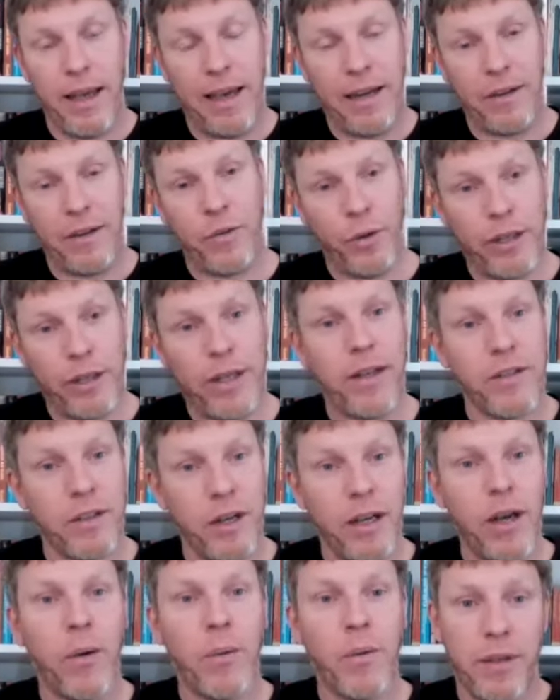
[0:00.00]
And it's funny because
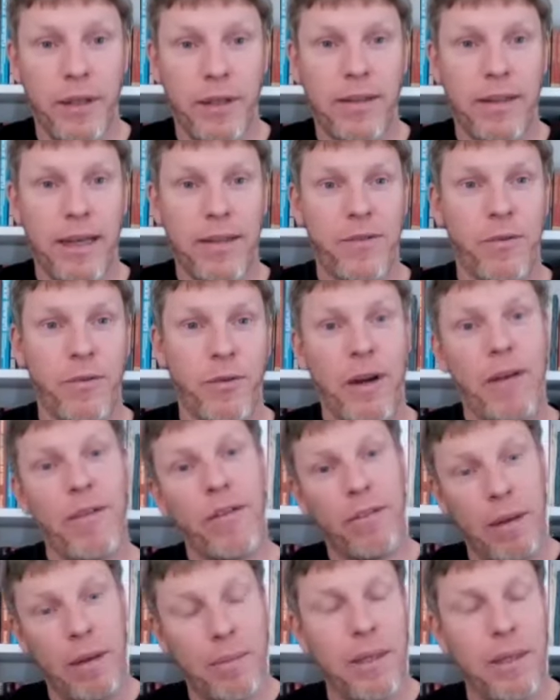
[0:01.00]
I always think that's
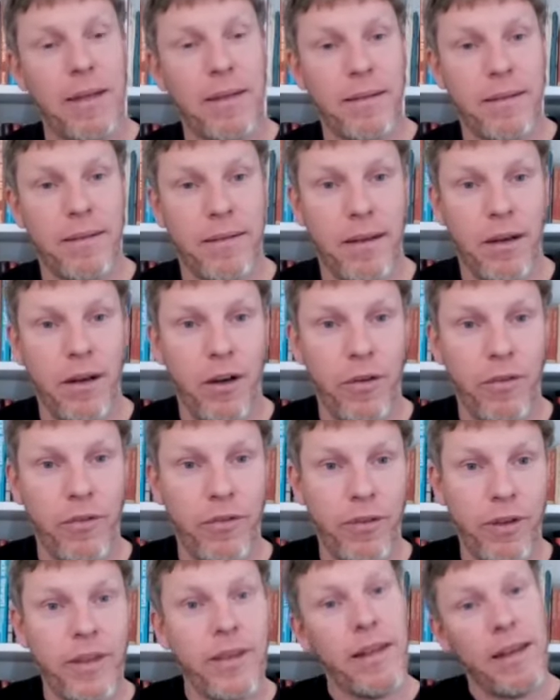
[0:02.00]
very reminiscent of
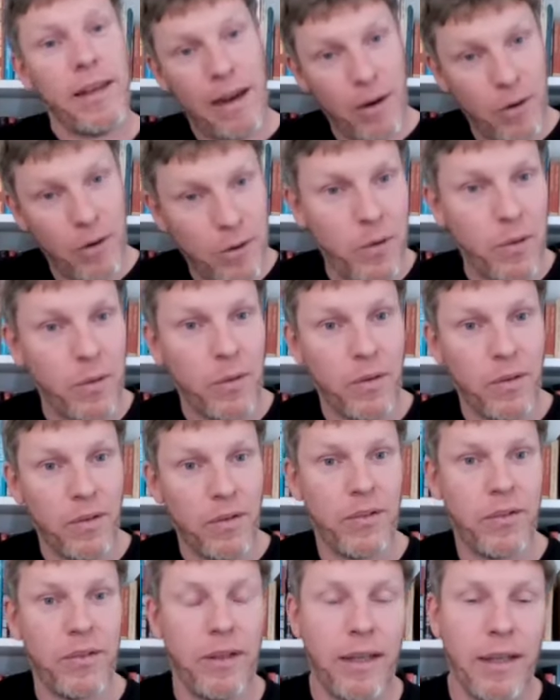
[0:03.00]
the
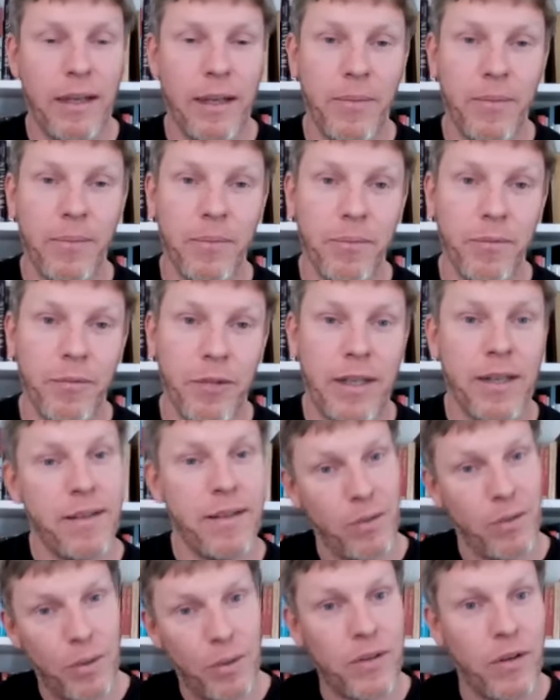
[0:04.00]
air-cooled
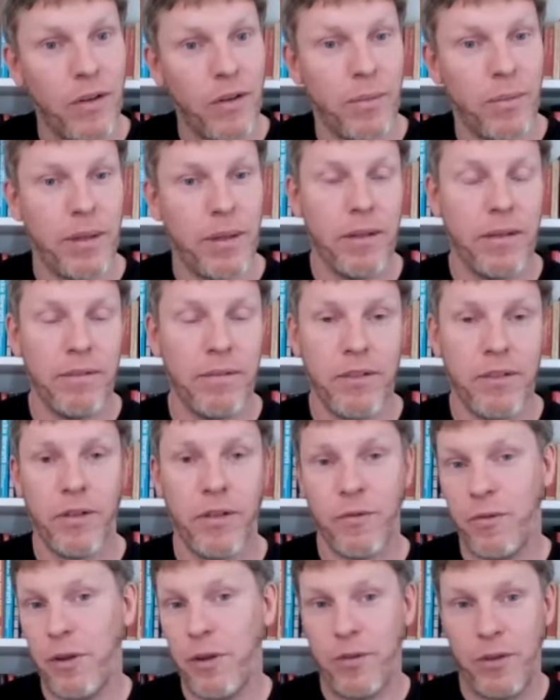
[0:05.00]
vehicles that we talked about sort
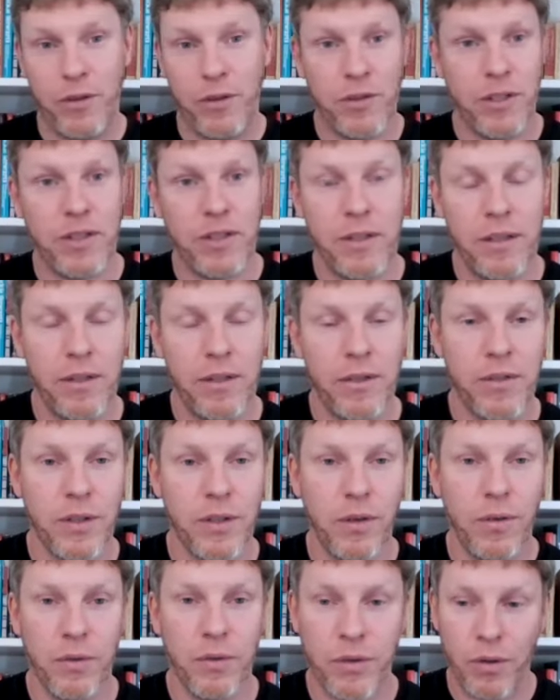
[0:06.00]
of 50 or 60 years
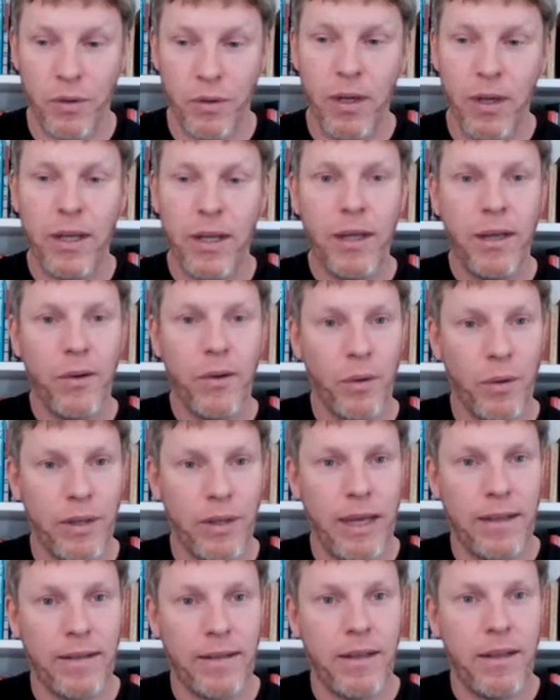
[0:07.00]
ago. So where
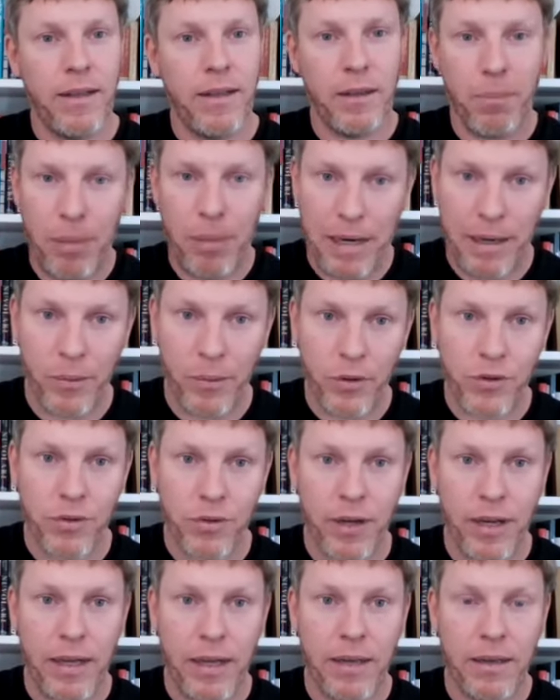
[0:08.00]
the
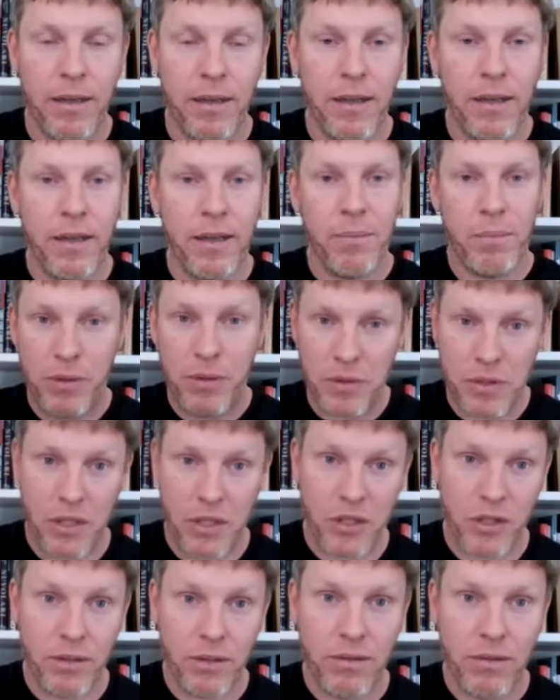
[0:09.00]
powertrain
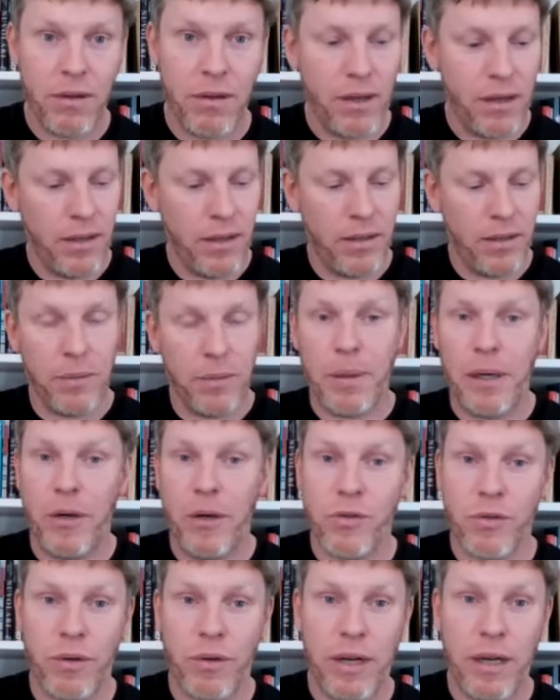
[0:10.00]
position, the
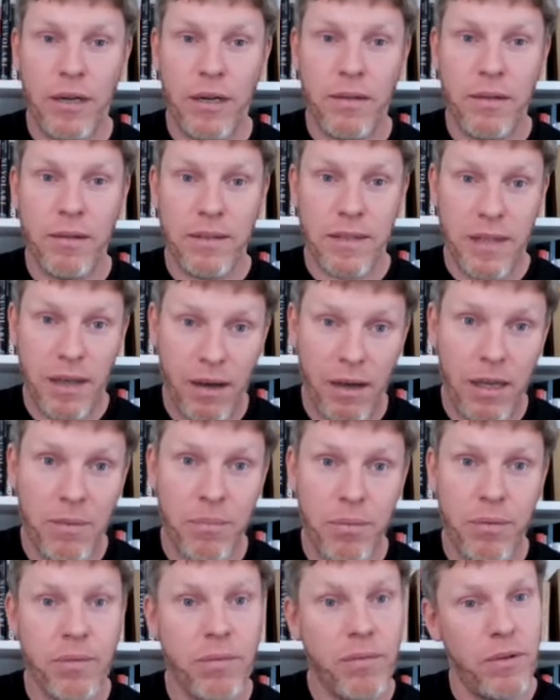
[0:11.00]
powertrain
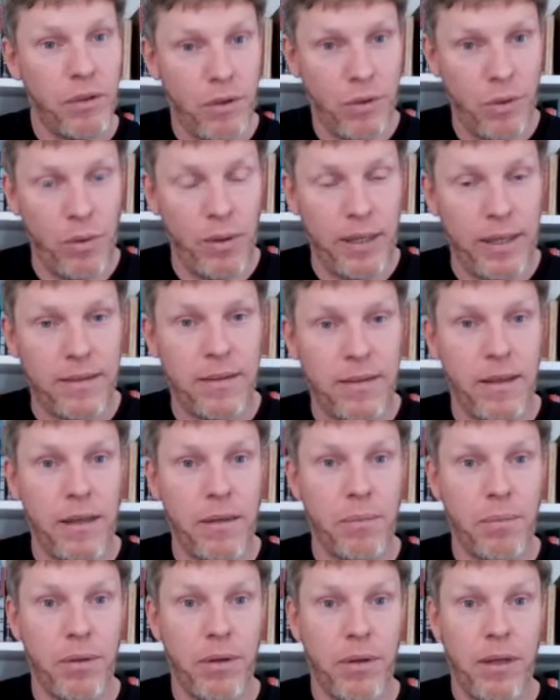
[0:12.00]
type, the cooling
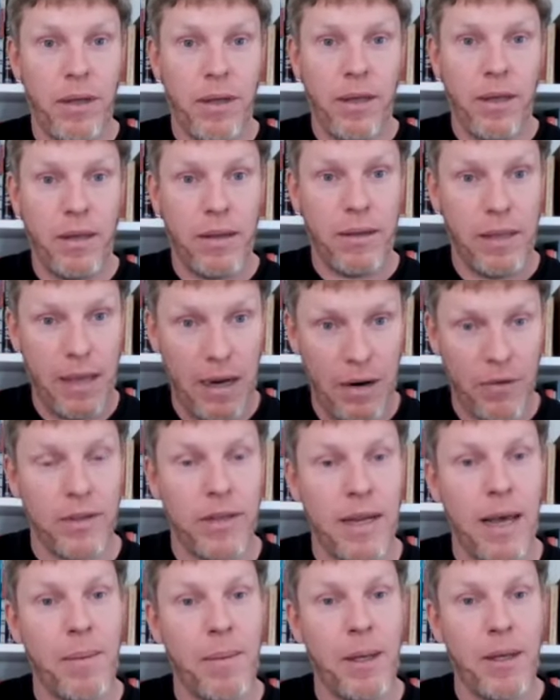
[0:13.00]
type, the
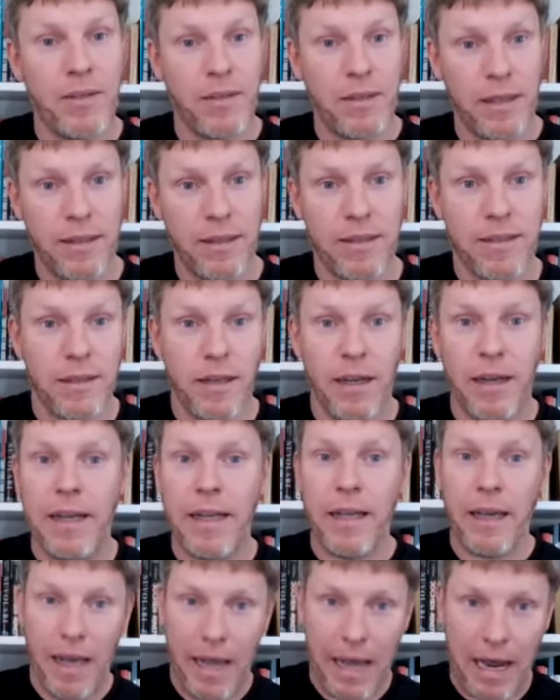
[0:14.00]
aerodynamics and the
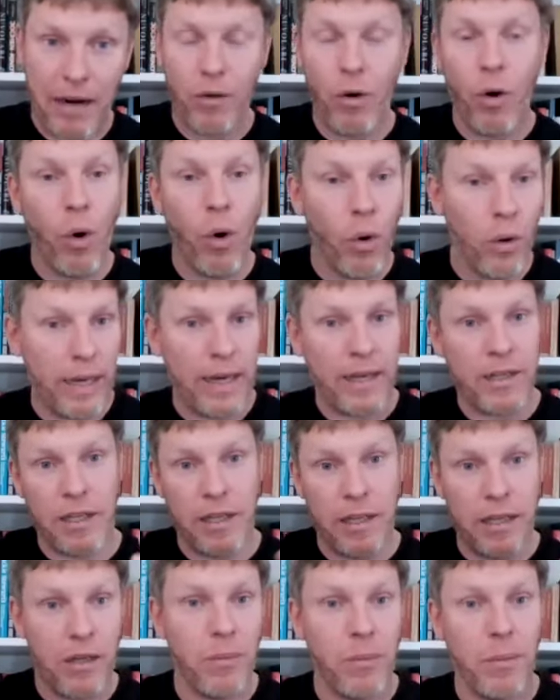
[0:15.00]
styling are all
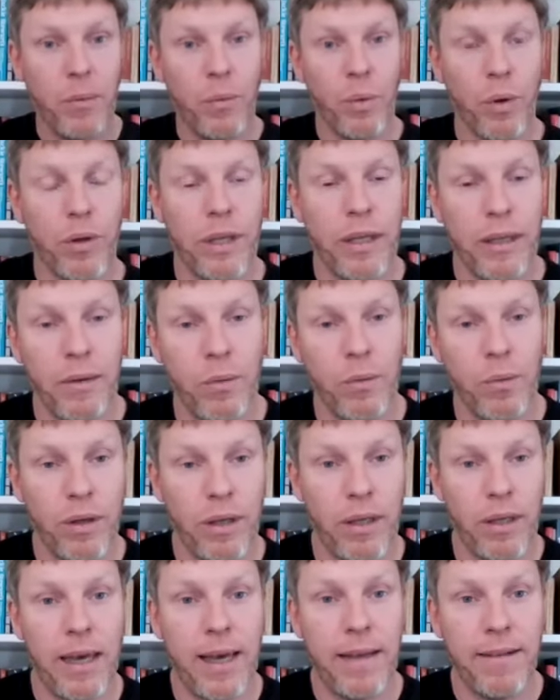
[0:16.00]
actually working
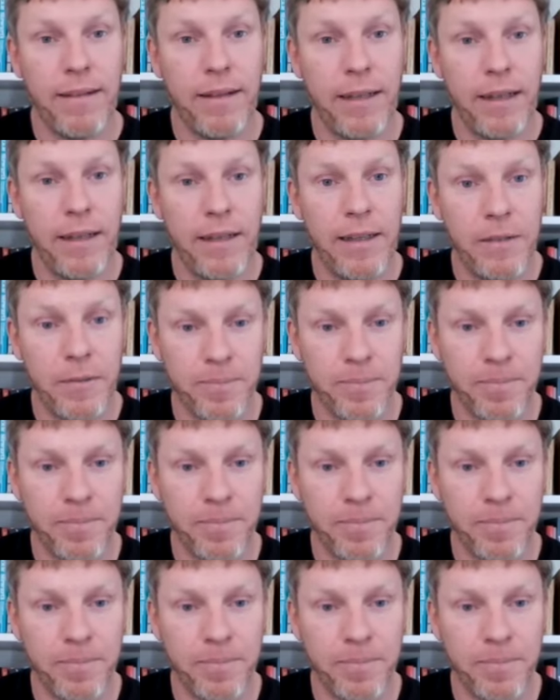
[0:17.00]
hand in hand.